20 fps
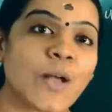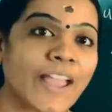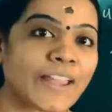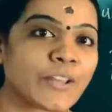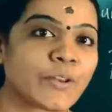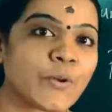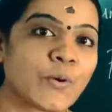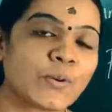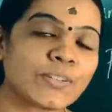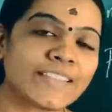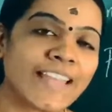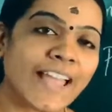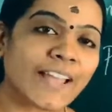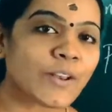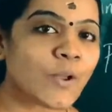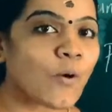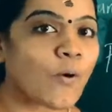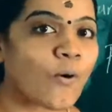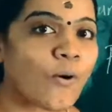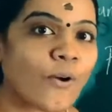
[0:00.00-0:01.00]
I know
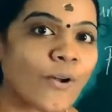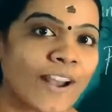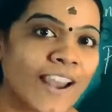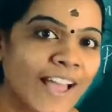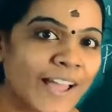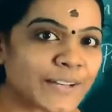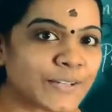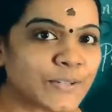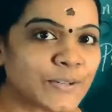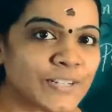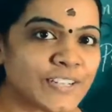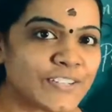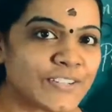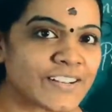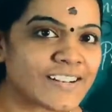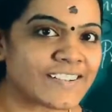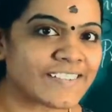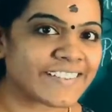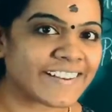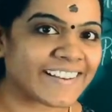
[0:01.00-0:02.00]
that all are good
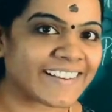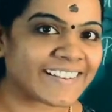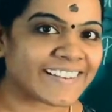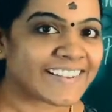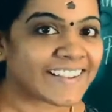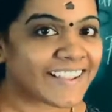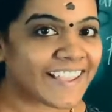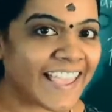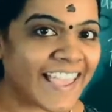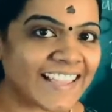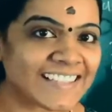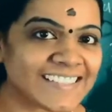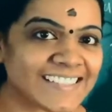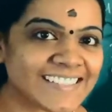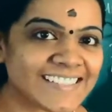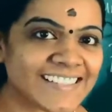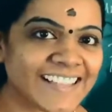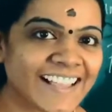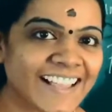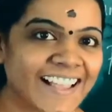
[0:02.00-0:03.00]
children.
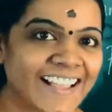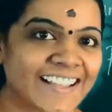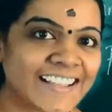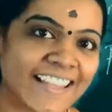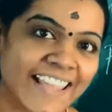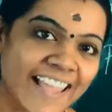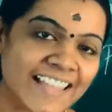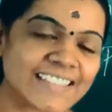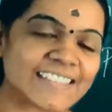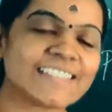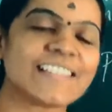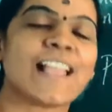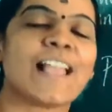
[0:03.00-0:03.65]
Yes? Yes?